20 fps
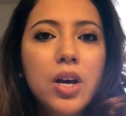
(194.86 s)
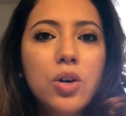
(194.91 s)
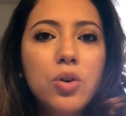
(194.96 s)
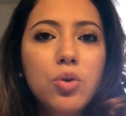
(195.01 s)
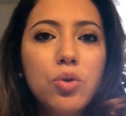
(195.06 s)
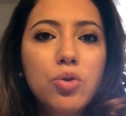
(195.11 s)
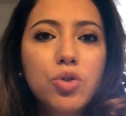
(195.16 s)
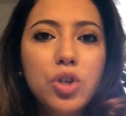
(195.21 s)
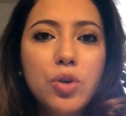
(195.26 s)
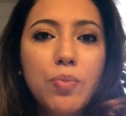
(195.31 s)

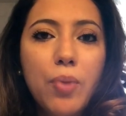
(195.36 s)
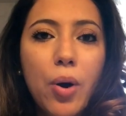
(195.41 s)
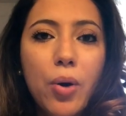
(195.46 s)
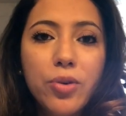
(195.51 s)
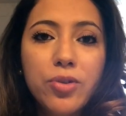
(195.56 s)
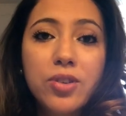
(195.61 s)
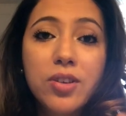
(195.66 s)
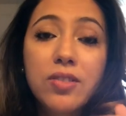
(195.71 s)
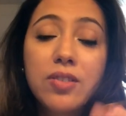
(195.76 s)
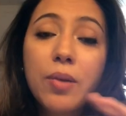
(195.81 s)
usually
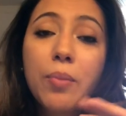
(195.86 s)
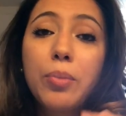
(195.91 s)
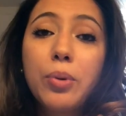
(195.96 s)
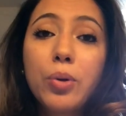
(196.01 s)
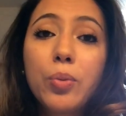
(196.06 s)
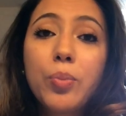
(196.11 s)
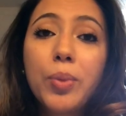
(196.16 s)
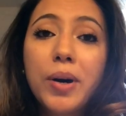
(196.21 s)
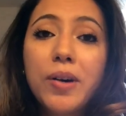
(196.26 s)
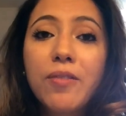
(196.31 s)
posts a
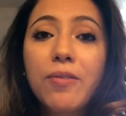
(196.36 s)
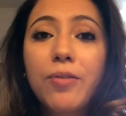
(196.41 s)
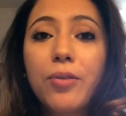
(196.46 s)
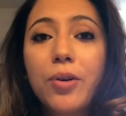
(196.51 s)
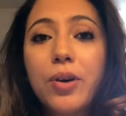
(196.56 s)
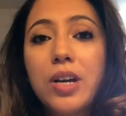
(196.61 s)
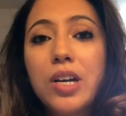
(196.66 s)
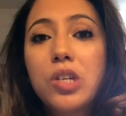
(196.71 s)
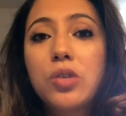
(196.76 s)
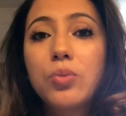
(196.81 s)
blueprint
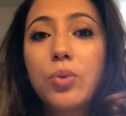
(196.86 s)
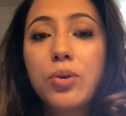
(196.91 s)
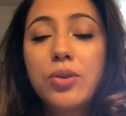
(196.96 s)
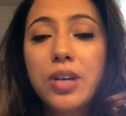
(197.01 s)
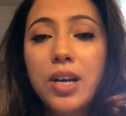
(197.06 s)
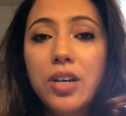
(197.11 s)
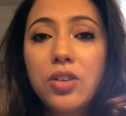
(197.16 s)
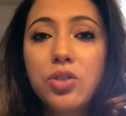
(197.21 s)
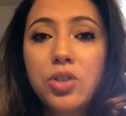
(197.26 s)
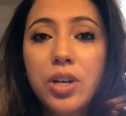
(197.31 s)
for each
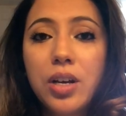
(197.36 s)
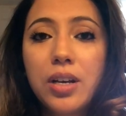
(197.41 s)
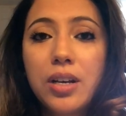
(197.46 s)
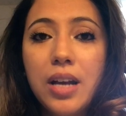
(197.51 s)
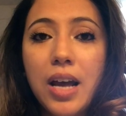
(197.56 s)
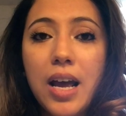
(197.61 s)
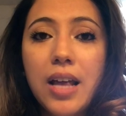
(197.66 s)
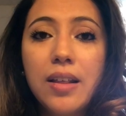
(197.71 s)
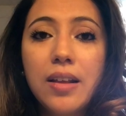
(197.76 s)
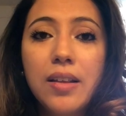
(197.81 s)
rotation,
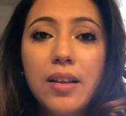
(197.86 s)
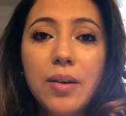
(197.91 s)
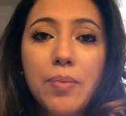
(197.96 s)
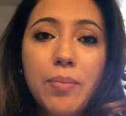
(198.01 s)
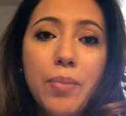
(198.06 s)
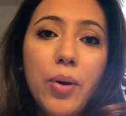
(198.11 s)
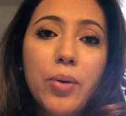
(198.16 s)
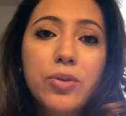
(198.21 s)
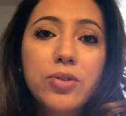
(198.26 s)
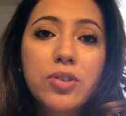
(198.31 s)
and then they
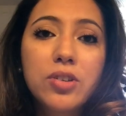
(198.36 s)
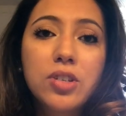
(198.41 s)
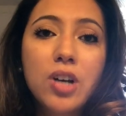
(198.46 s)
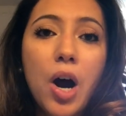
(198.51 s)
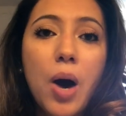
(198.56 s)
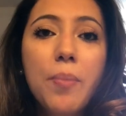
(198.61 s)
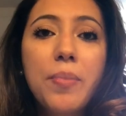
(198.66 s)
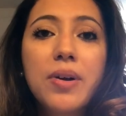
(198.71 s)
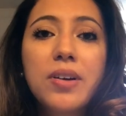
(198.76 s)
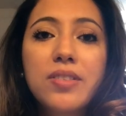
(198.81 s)
post the
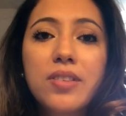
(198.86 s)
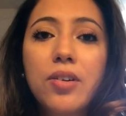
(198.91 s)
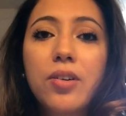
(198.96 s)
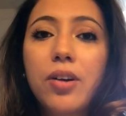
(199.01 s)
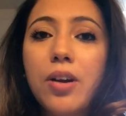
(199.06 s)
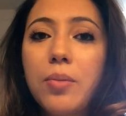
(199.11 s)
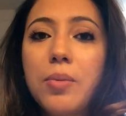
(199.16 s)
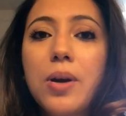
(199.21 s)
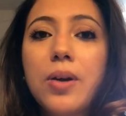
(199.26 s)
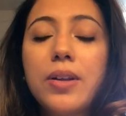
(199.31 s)
topics that are
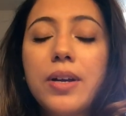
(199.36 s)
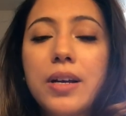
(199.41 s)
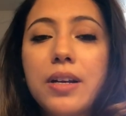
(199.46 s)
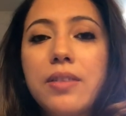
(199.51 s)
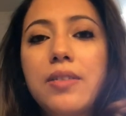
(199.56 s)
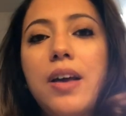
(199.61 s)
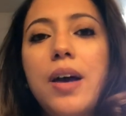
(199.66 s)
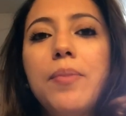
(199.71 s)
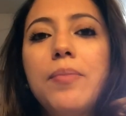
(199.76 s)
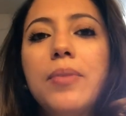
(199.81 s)
going to be on the
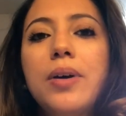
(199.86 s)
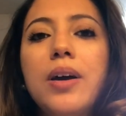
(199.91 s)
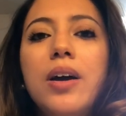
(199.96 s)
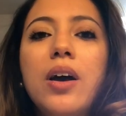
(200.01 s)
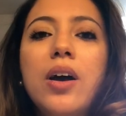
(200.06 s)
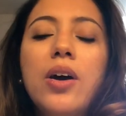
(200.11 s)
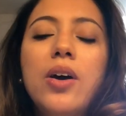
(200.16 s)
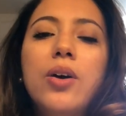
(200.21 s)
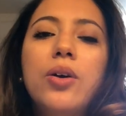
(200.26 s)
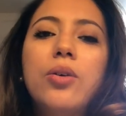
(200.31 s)
exam.
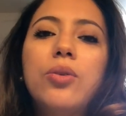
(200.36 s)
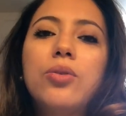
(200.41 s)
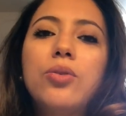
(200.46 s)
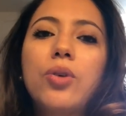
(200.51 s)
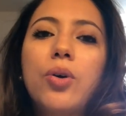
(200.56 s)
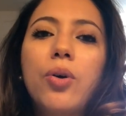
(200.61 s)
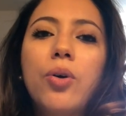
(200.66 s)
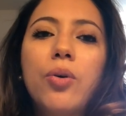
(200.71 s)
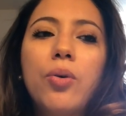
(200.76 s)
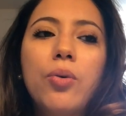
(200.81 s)

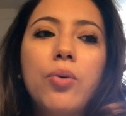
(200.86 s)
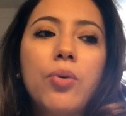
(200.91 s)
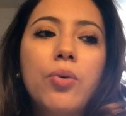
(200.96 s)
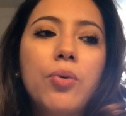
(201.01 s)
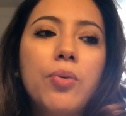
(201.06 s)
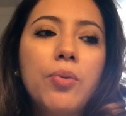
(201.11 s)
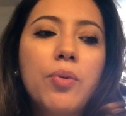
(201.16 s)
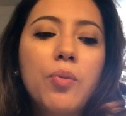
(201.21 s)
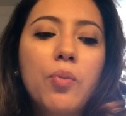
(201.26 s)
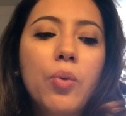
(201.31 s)

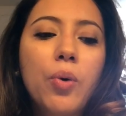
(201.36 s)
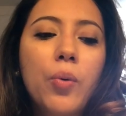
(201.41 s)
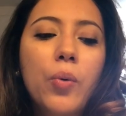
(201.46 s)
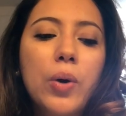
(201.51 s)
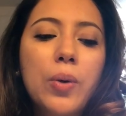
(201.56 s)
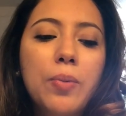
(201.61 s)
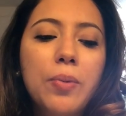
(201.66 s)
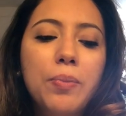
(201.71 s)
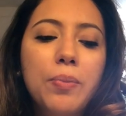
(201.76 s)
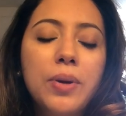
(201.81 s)
So what
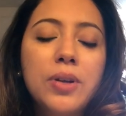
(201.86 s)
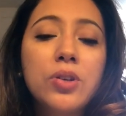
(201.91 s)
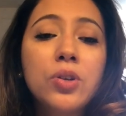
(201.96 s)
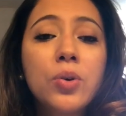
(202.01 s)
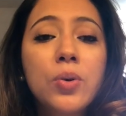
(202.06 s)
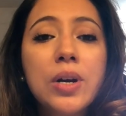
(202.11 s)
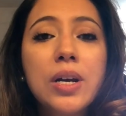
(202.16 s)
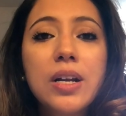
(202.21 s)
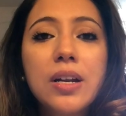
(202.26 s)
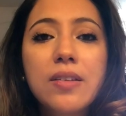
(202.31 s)
we've been
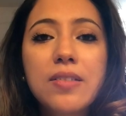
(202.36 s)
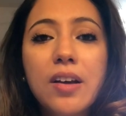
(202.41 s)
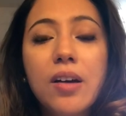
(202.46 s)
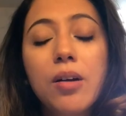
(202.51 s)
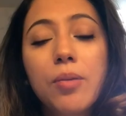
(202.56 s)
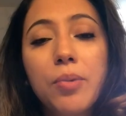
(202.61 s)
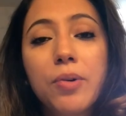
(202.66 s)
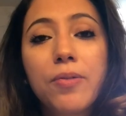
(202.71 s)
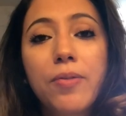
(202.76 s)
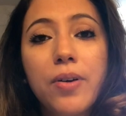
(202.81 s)
doing is that
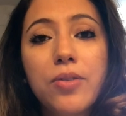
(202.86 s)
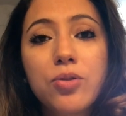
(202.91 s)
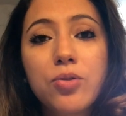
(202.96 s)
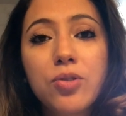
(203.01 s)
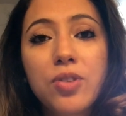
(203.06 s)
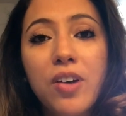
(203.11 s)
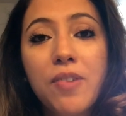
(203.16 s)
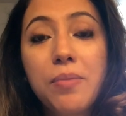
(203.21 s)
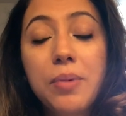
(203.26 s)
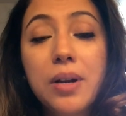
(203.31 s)
our
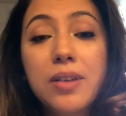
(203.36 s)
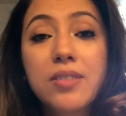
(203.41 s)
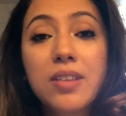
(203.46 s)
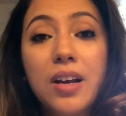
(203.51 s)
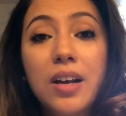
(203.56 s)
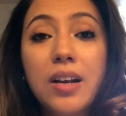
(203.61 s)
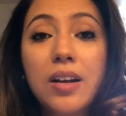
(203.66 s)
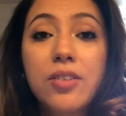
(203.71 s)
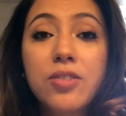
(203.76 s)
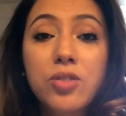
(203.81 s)
professors have been
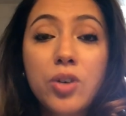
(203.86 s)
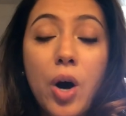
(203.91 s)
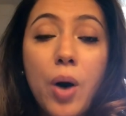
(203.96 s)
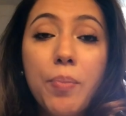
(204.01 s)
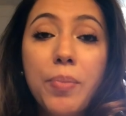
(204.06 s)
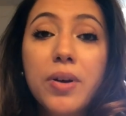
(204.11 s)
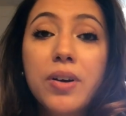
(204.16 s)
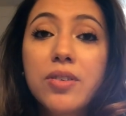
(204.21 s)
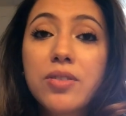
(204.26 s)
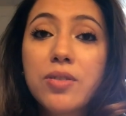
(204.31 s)
assigning us
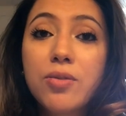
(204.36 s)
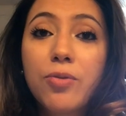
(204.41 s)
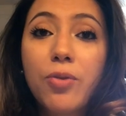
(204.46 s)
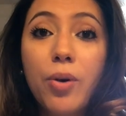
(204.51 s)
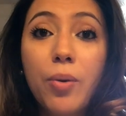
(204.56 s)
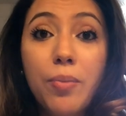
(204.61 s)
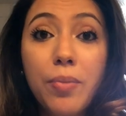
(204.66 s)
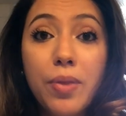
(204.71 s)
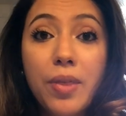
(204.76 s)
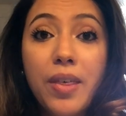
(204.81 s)
topics
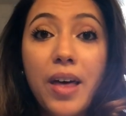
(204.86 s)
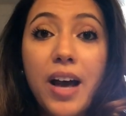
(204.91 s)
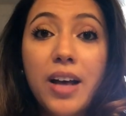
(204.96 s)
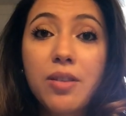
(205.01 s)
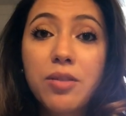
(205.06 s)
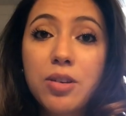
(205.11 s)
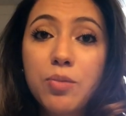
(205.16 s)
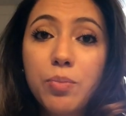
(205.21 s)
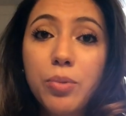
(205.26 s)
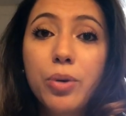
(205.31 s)
from
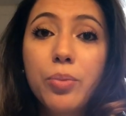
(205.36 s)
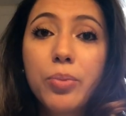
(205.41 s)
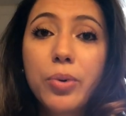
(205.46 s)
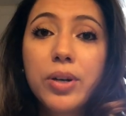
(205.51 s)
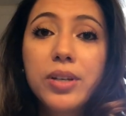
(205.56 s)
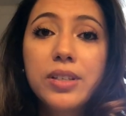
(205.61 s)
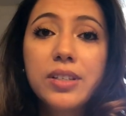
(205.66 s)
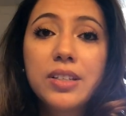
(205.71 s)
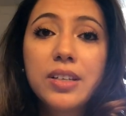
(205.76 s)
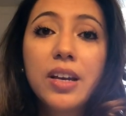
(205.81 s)
that
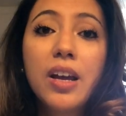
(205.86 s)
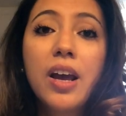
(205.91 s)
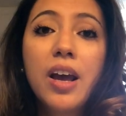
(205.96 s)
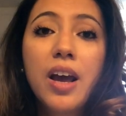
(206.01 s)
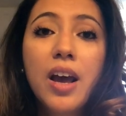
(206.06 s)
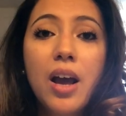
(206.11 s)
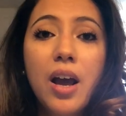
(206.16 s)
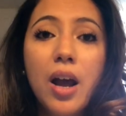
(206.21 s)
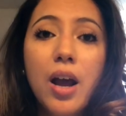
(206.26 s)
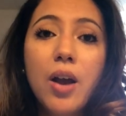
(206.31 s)
blueprint,
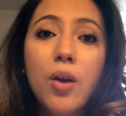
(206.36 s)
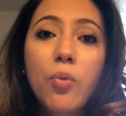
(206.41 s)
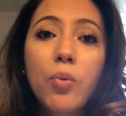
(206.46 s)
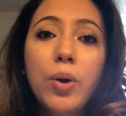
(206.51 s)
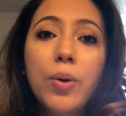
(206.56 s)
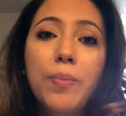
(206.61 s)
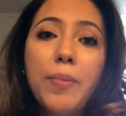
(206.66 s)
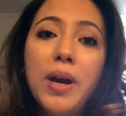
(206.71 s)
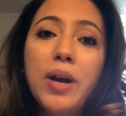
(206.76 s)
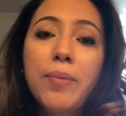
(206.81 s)
and
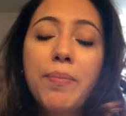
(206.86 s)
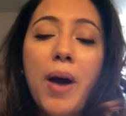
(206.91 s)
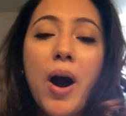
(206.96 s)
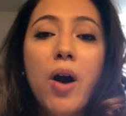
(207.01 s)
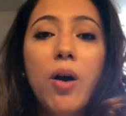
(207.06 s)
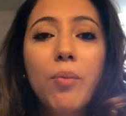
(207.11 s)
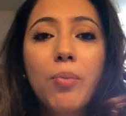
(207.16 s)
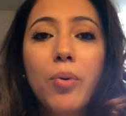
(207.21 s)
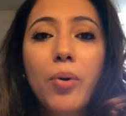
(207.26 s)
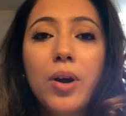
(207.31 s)
we make
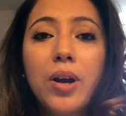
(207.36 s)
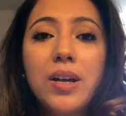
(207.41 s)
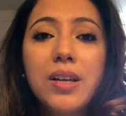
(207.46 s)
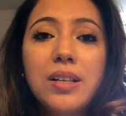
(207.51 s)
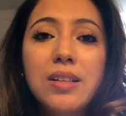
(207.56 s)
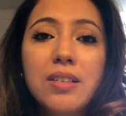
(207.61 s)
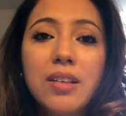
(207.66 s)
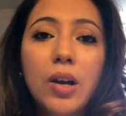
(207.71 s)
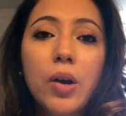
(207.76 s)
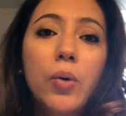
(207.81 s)

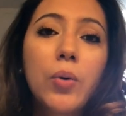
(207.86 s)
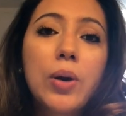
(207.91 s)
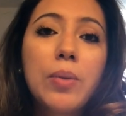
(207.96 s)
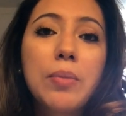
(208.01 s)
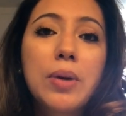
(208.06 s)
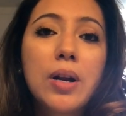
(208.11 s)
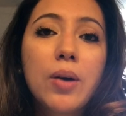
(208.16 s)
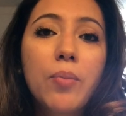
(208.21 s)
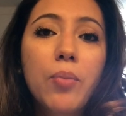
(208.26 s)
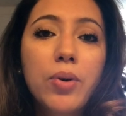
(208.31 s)
PowerPoints, and we
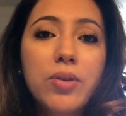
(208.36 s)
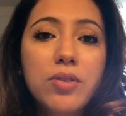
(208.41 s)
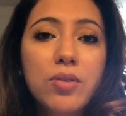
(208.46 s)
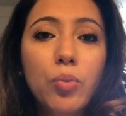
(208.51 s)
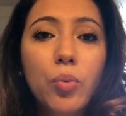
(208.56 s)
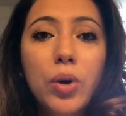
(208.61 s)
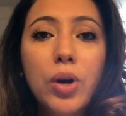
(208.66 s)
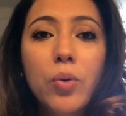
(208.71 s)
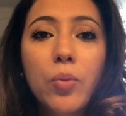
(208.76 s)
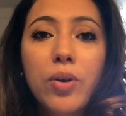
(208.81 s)
meet up once a
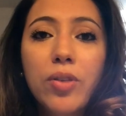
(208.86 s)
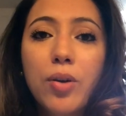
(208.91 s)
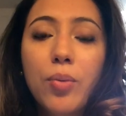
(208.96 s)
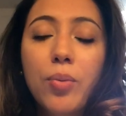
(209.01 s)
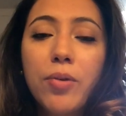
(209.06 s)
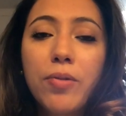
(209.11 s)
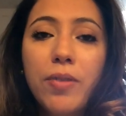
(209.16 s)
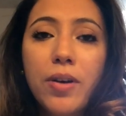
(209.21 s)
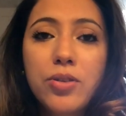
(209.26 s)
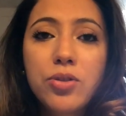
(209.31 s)
week with our
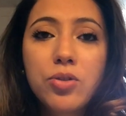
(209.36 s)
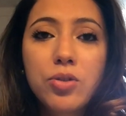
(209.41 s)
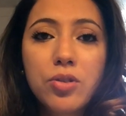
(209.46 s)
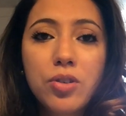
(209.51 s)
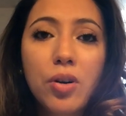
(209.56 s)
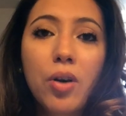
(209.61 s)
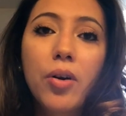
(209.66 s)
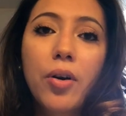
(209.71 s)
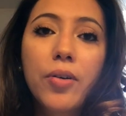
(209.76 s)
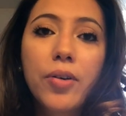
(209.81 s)
professors
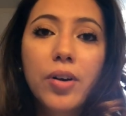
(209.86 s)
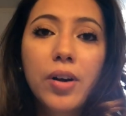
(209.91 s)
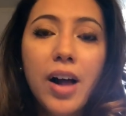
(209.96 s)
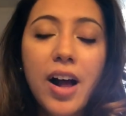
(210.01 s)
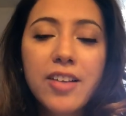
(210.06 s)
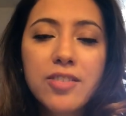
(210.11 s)
and our other